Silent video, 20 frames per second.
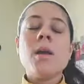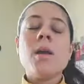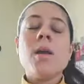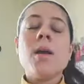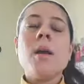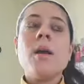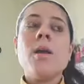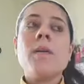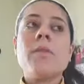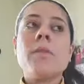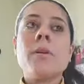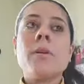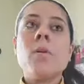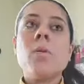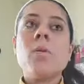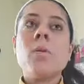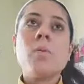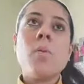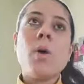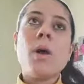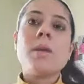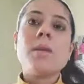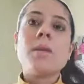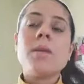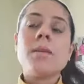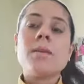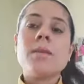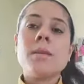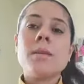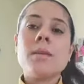the cold
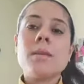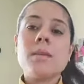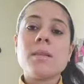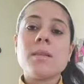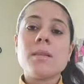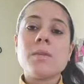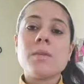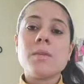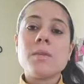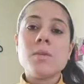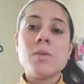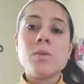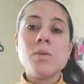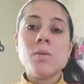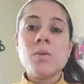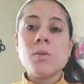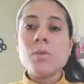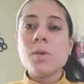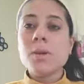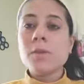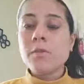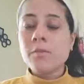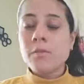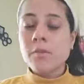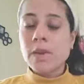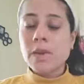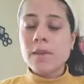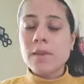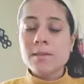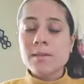water, then you will
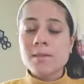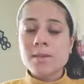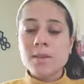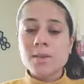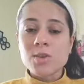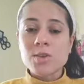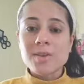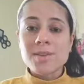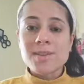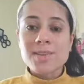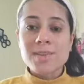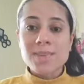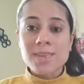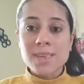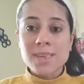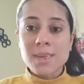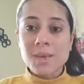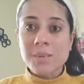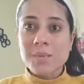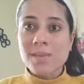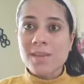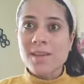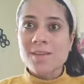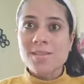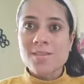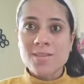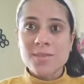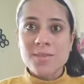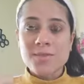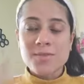feel such a deep
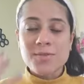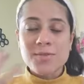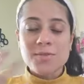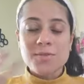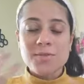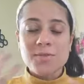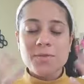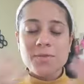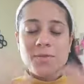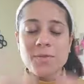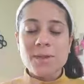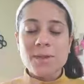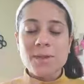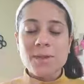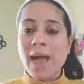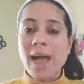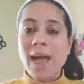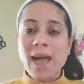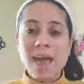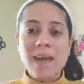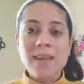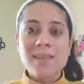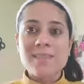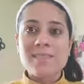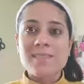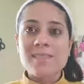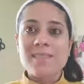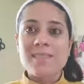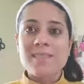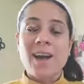sense of
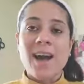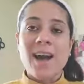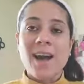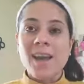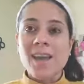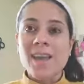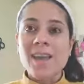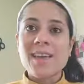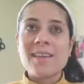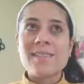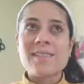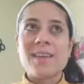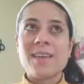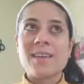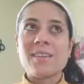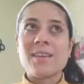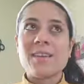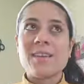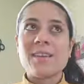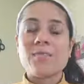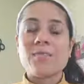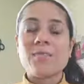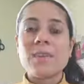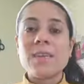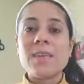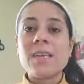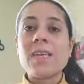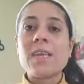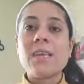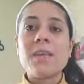relaxed eyes, like that
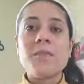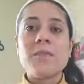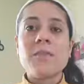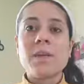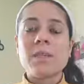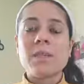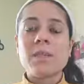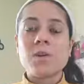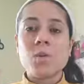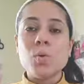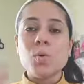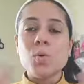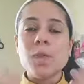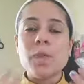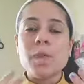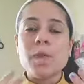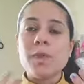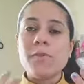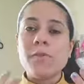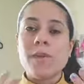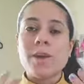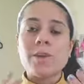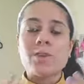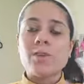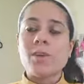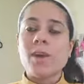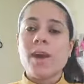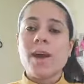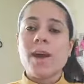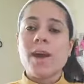relief and the cooling effect
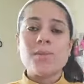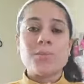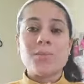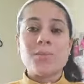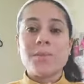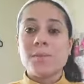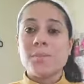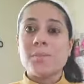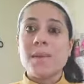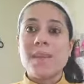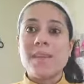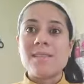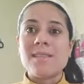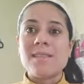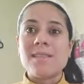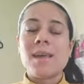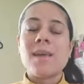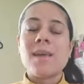on your eyes will be amazing.